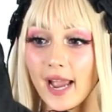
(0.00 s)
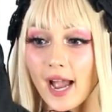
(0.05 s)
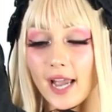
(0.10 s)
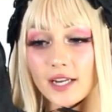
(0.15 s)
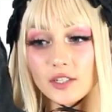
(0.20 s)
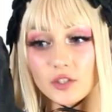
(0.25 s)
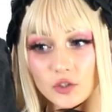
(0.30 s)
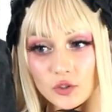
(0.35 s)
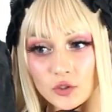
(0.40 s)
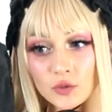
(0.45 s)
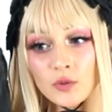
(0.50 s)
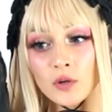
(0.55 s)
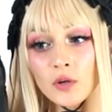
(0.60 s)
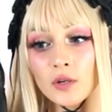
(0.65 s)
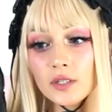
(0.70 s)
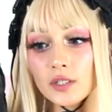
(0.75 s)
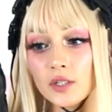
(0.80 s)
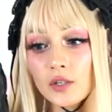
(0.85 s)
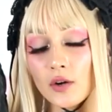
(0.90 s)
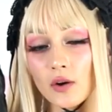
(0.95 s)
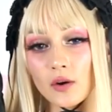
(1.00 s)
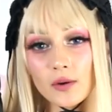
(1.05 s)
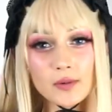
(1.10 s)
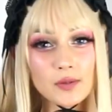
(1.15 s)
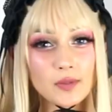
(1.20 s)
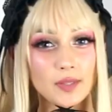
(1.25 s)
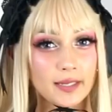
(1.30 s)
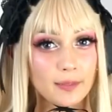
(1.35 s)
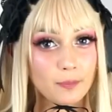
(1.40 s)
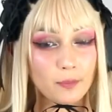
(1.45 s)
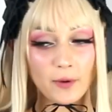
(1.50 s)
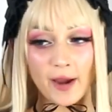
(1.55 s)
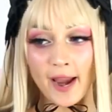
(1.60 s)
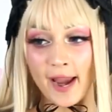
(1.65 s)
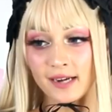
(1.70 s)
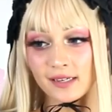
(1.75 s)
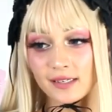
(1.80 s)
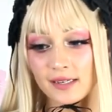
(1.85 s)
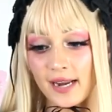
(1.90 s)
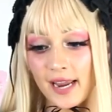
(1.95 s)
I do not know the
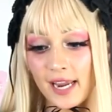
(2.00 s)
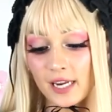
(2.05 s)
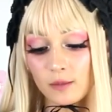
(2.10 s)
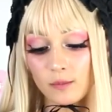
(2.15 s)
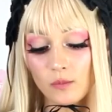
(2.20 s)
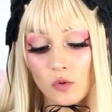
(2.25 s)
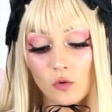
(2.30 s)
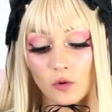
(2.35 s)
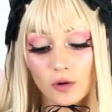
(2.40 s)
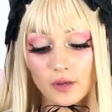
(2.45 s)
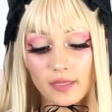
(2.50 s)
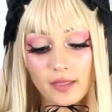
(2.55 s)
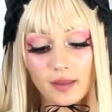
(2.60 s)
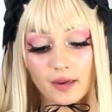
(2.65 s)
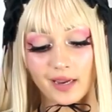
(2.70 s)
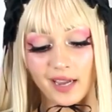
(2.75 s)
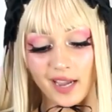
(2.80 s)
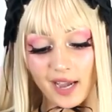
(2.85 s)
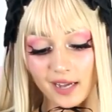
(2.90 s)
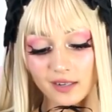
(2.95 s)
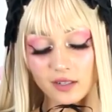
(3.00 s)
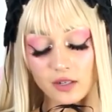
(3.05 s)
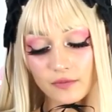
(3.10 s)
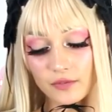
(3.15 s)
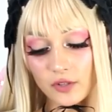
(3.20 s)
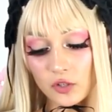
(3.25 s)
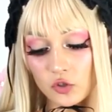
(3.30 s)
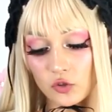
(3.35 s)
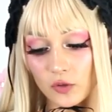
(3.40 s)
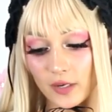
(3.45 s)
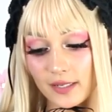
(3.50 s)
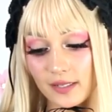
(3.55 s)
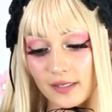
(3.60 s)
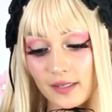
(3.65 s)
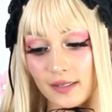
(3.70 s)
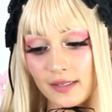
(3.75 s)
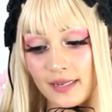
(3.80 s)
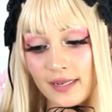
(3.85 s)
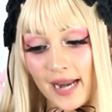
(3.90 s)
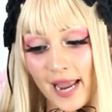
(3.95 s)
brand name or the cut of the
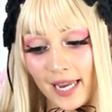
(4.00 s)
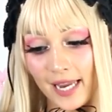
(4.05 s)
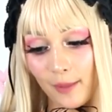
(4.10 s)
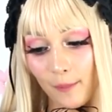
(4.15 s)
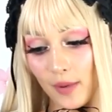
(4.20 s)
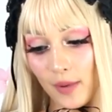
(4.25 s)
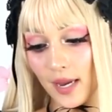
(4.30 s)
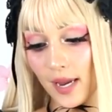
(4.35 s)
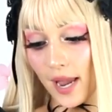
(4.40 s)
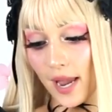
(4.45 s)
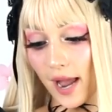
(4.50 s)
dress's name